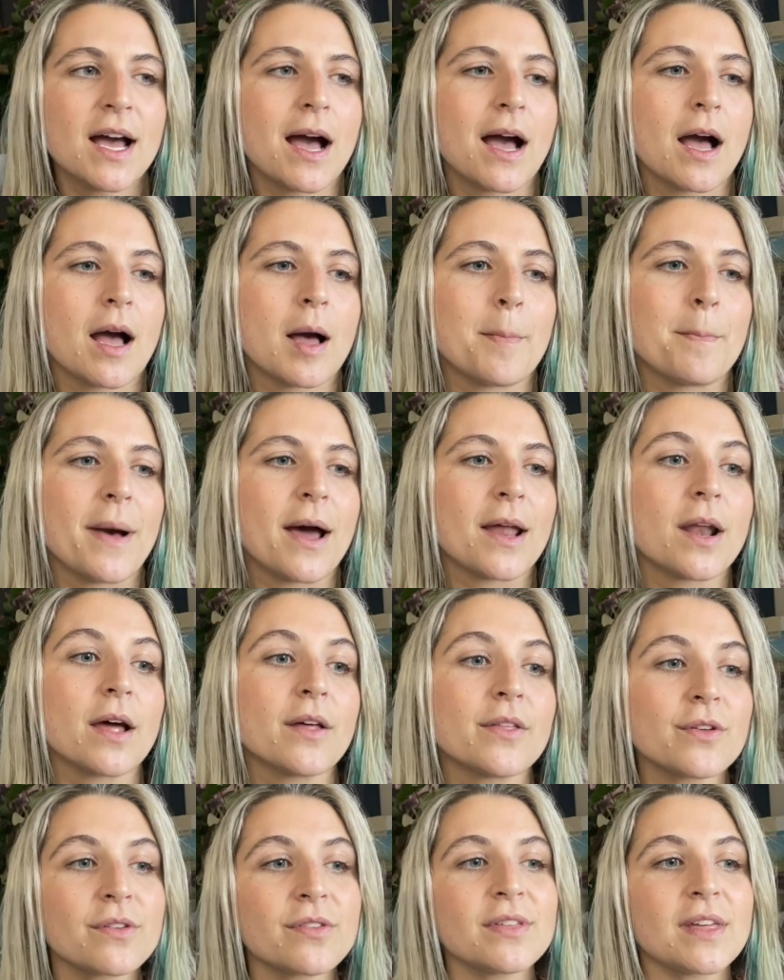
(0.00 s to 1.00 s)

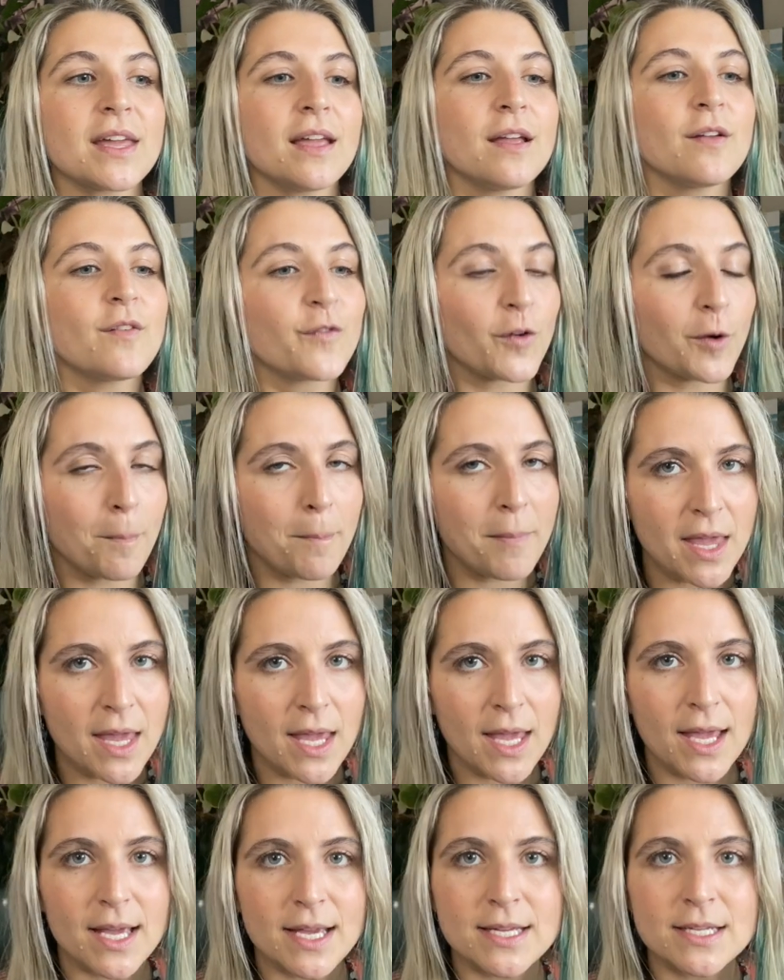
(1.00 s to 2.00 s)
Another thing for
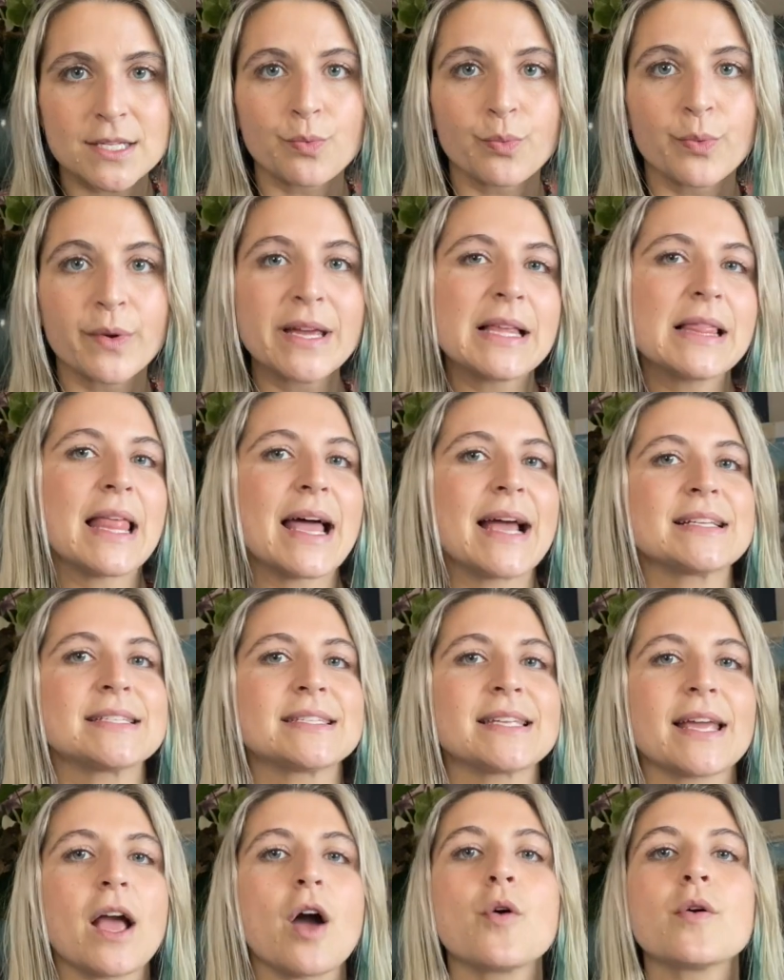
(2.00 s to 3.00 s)
me is
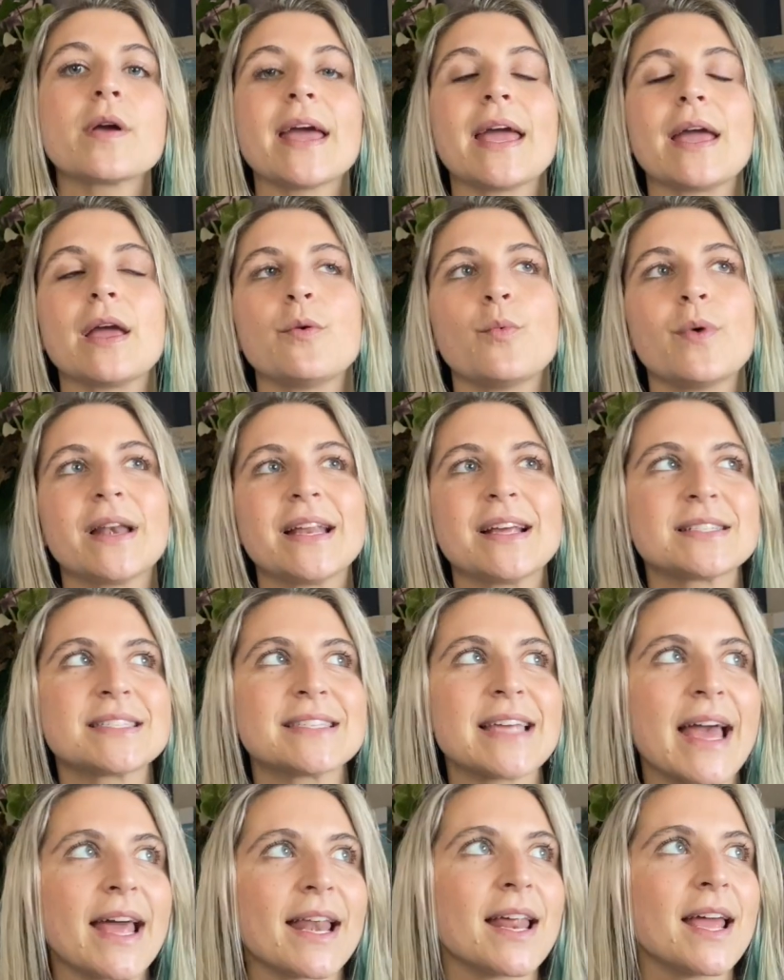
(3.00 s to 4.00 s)
realizing, okay, when it's
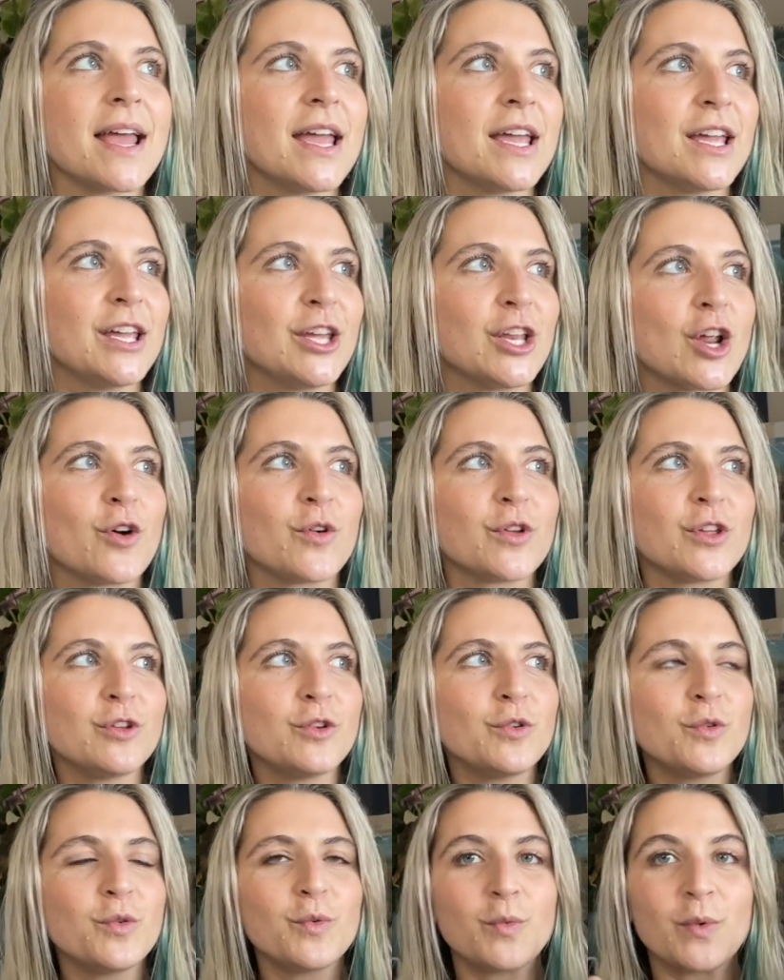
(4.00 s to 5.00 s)
at,
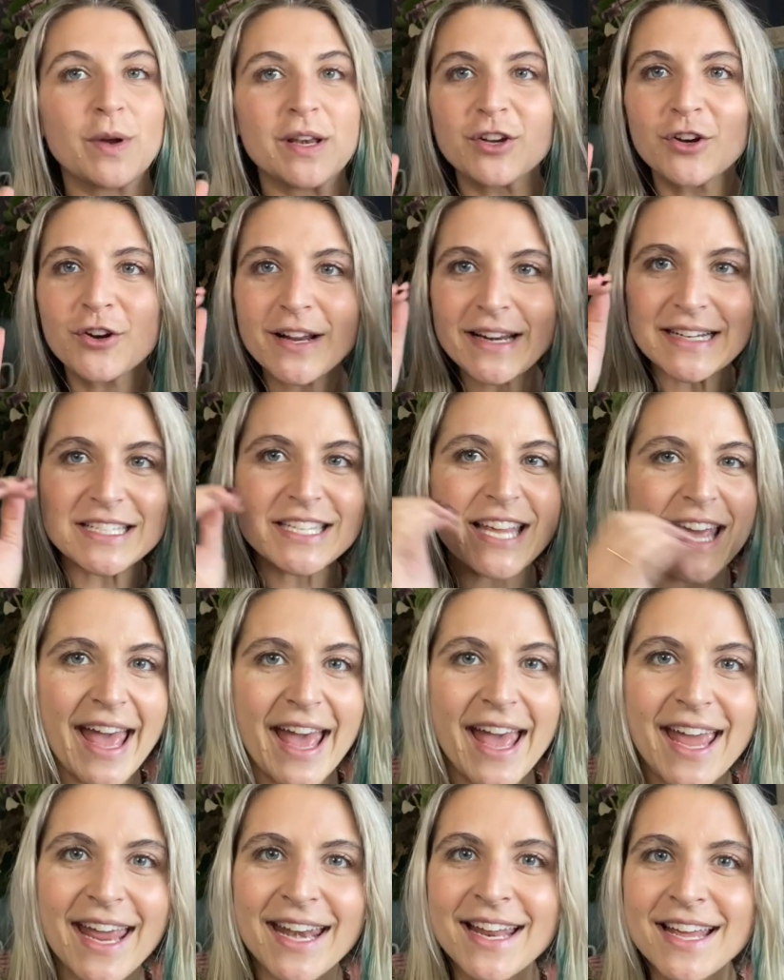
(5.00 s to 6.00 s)
when you're at a
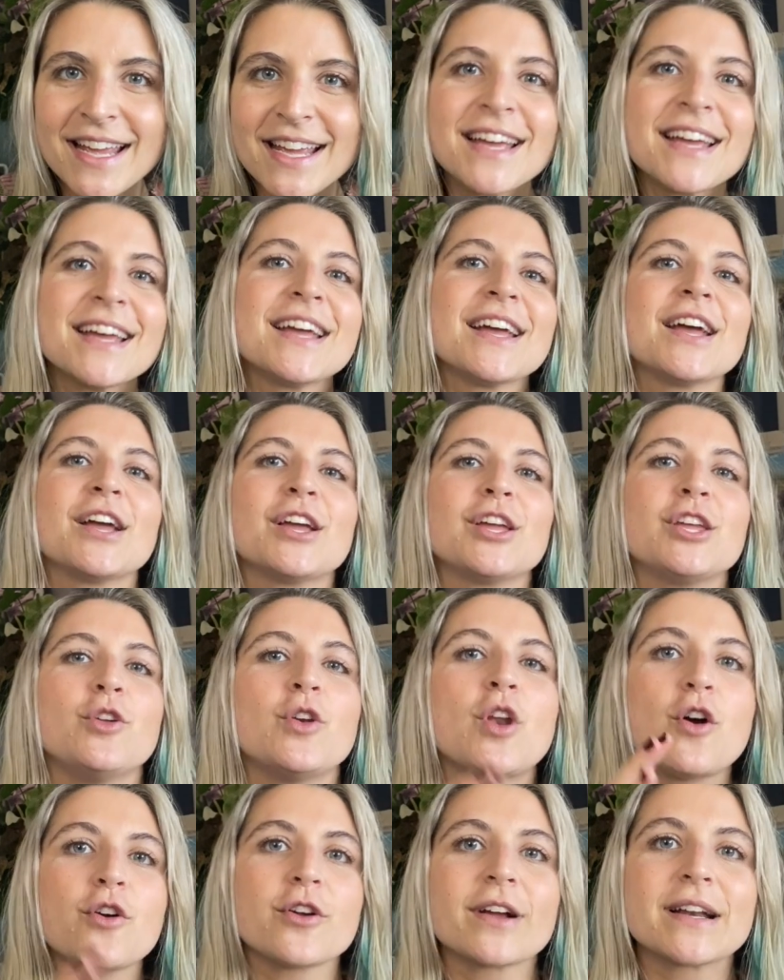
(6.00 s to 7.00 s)
10,
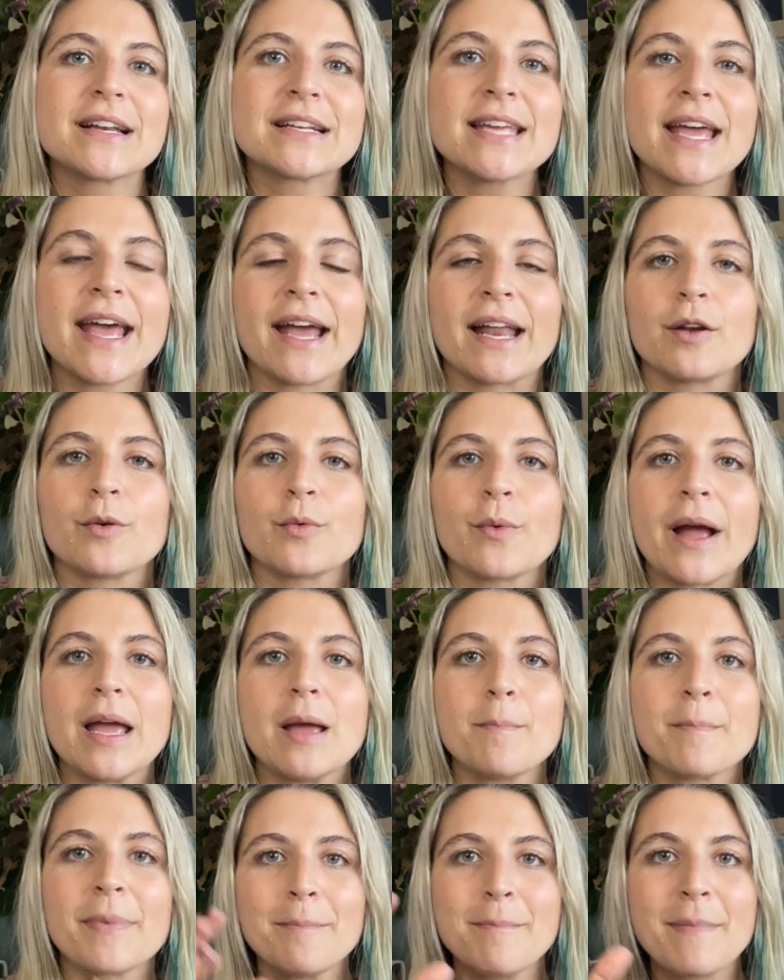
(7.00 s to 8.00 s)
you're at a 10,
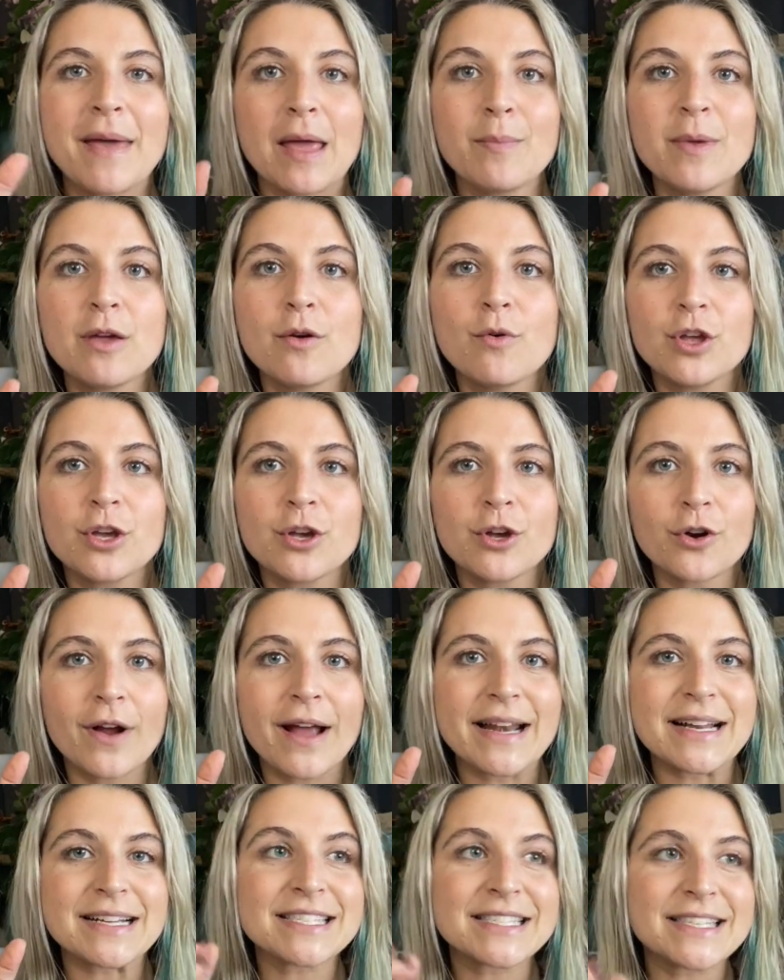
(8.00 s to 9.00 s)
right? But maybe you're
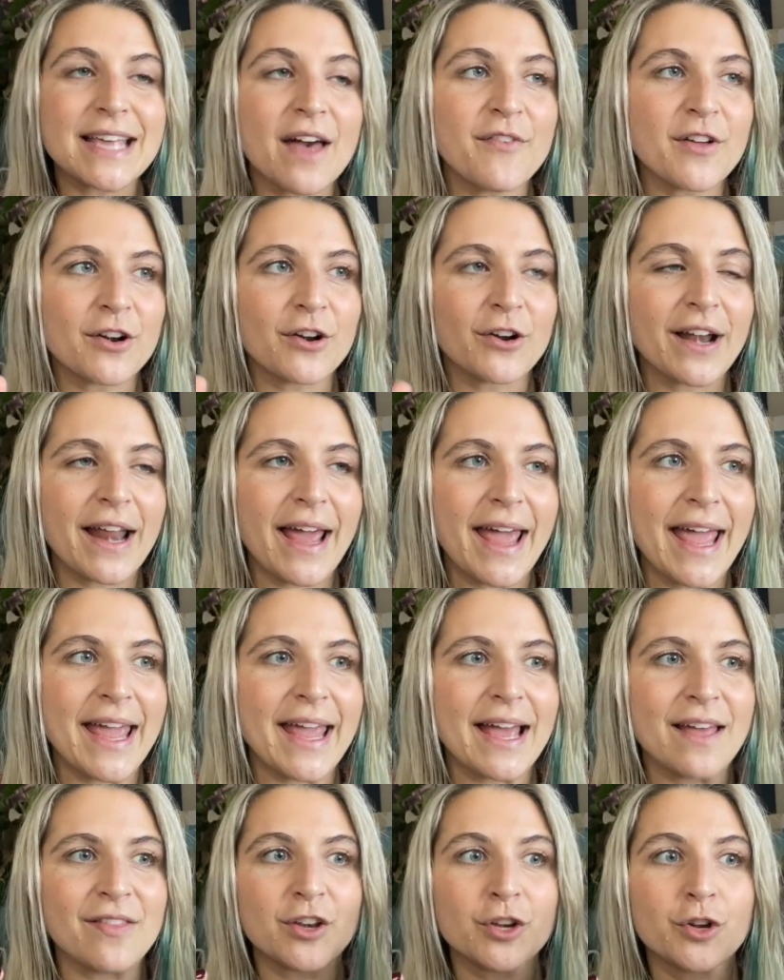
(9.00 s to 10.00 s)
at a 7 or an
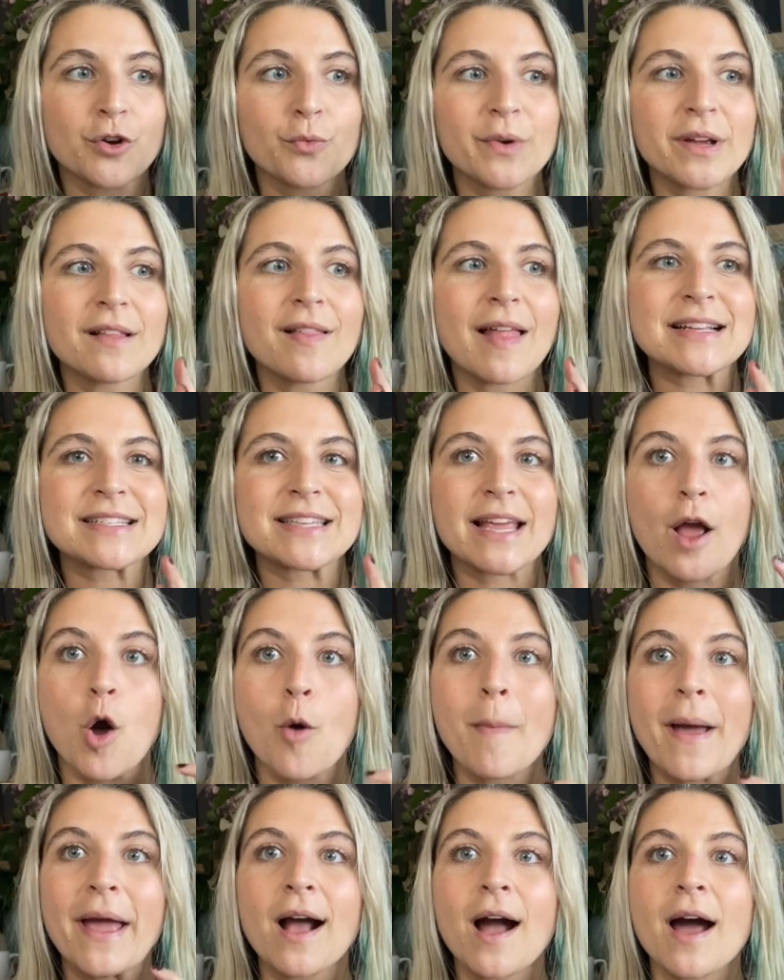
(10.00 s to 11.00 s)
8, and then you're realizing, oh
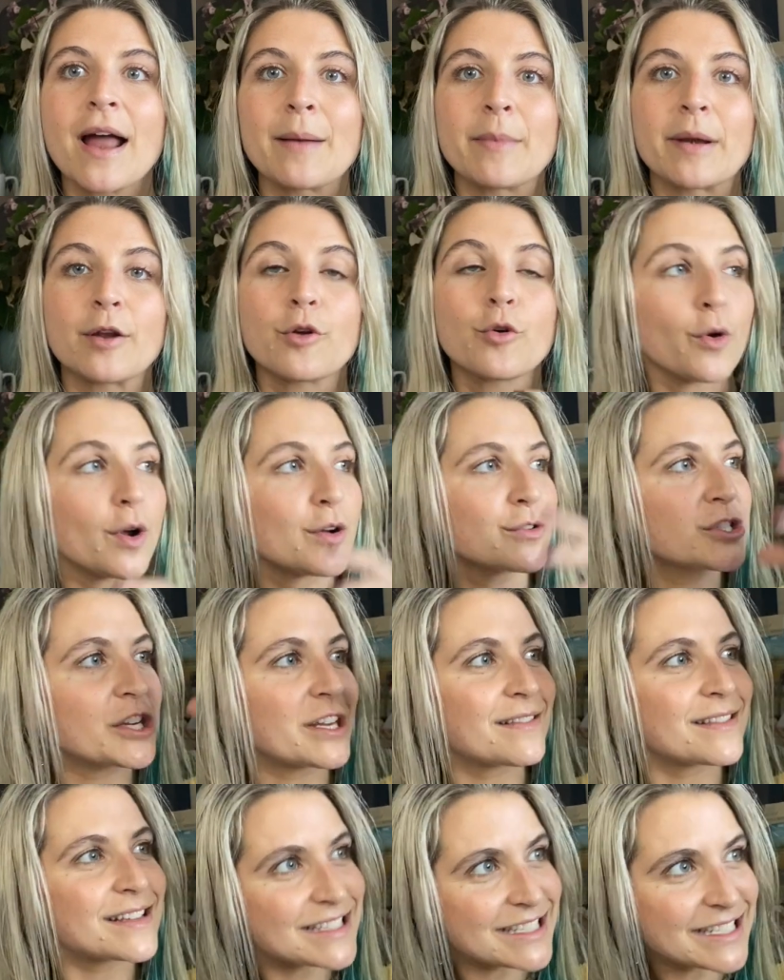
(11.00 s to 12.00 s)
my God, I'm
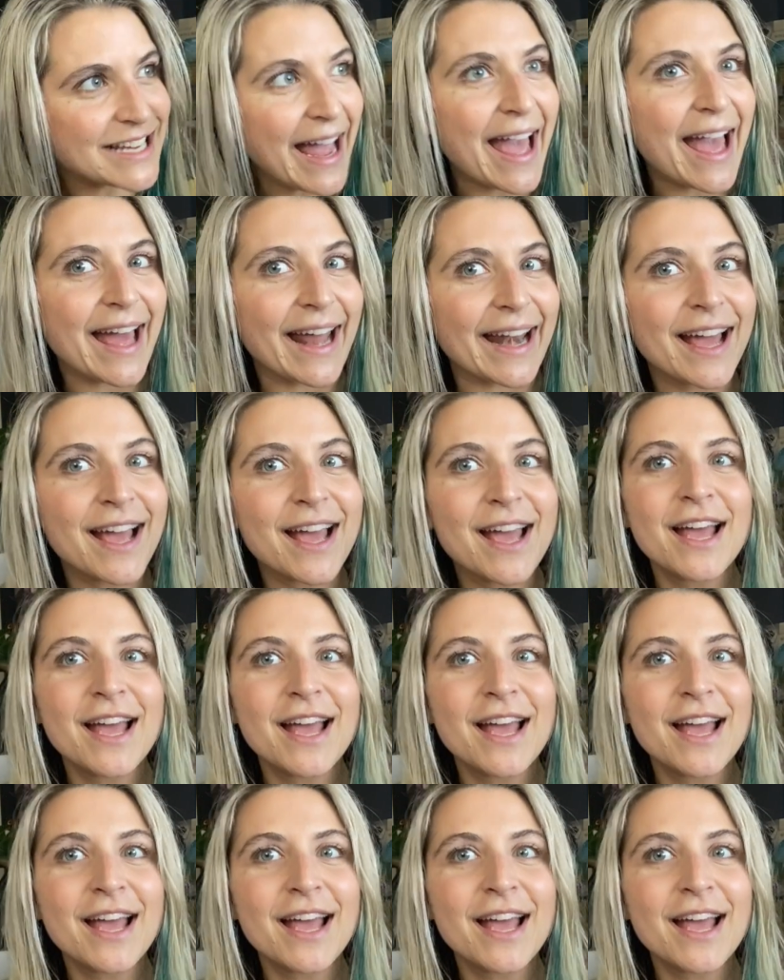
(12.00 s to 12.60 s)
encroaching this 10.